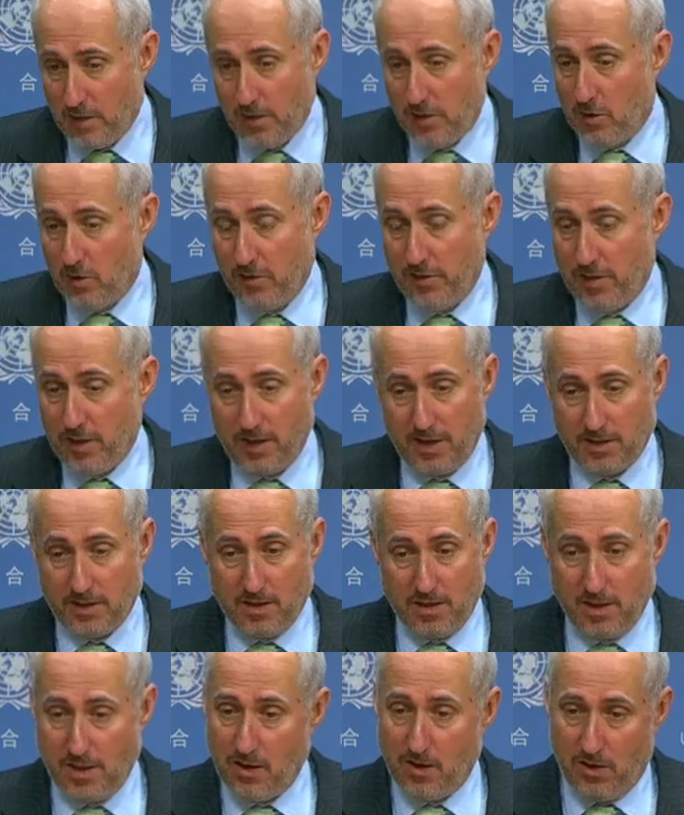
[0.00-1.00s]
We know
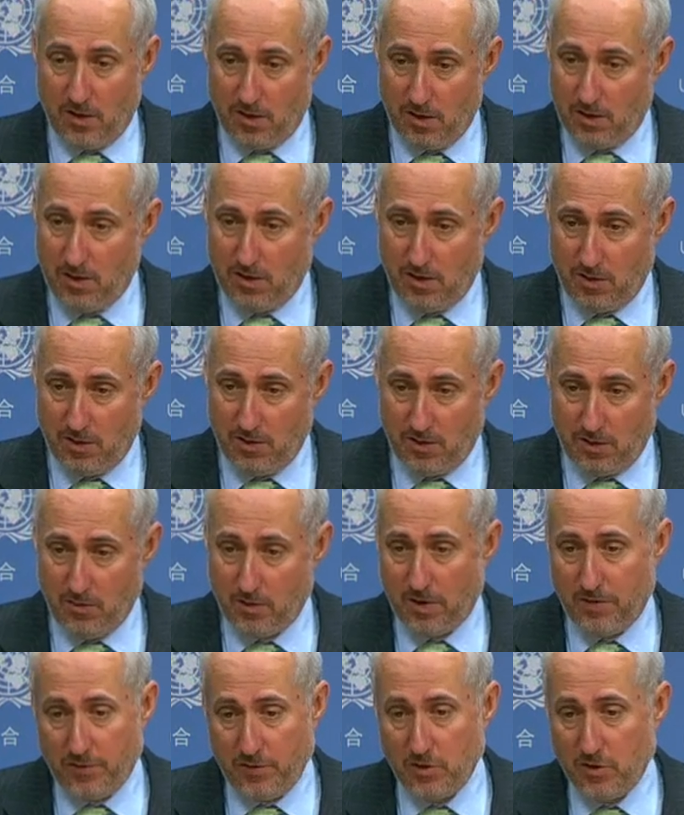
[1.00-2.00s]
that there are
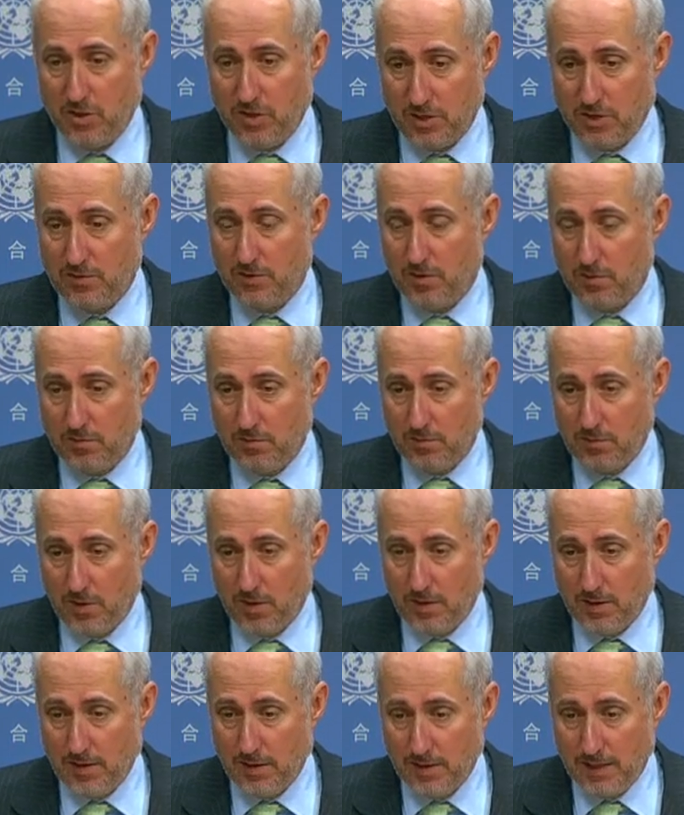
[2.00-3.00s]
refugees from
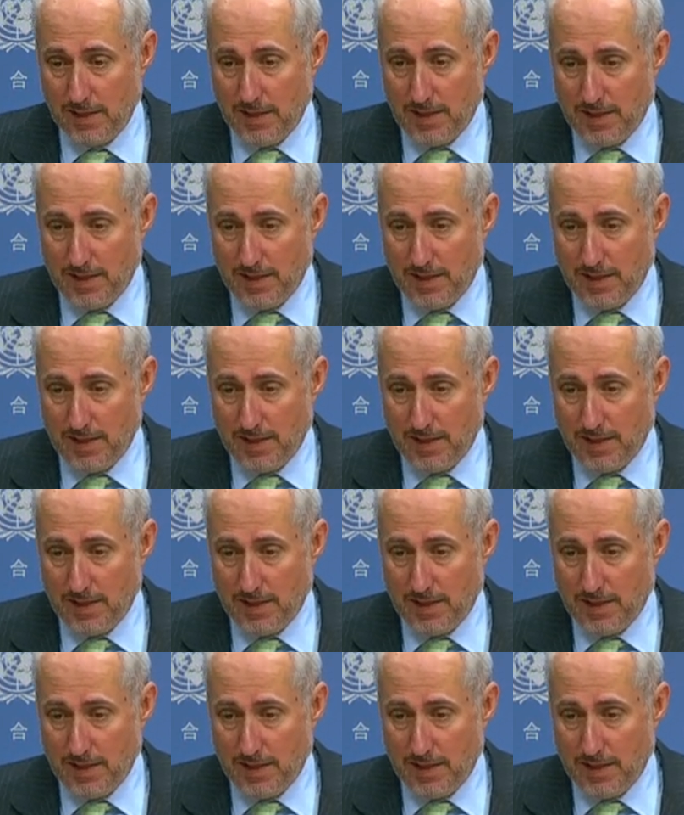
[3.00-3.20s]
uh,